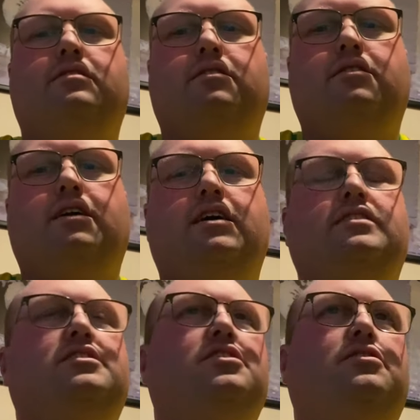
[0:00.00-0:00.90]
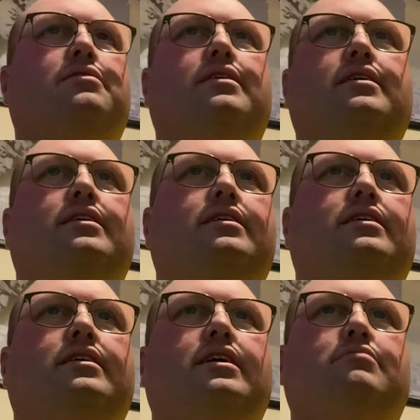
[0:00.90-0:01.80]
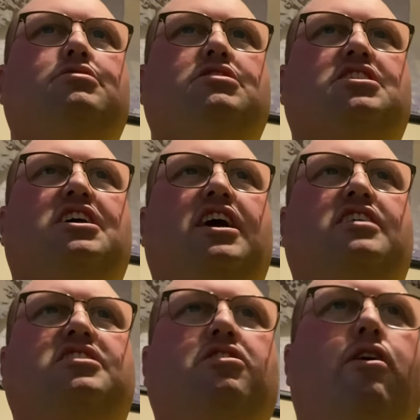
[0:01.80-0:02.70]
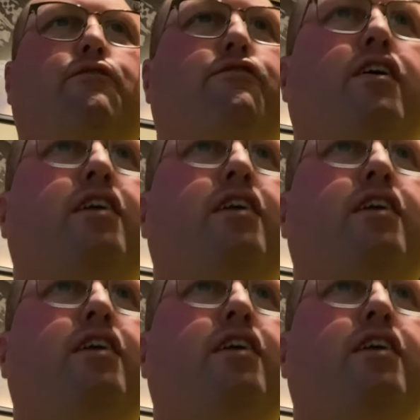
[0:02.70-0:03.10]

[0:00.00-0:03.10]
Okay, so Ipswich kicks off